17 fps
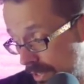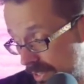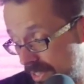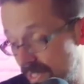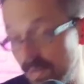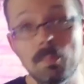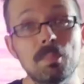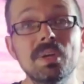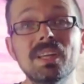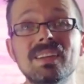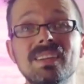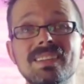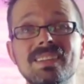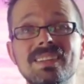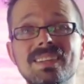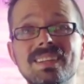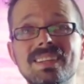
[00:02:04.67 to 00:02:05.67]
to
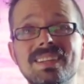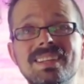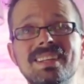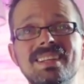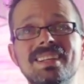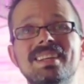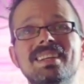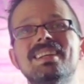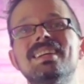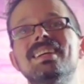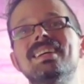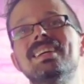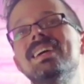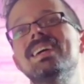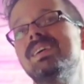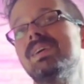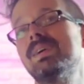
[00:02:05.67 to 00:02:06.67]
bill
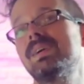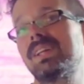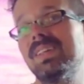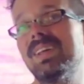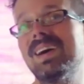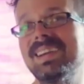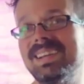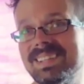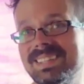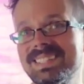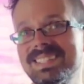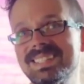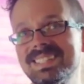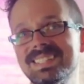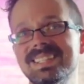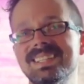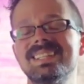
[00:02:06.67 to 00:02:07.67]
clients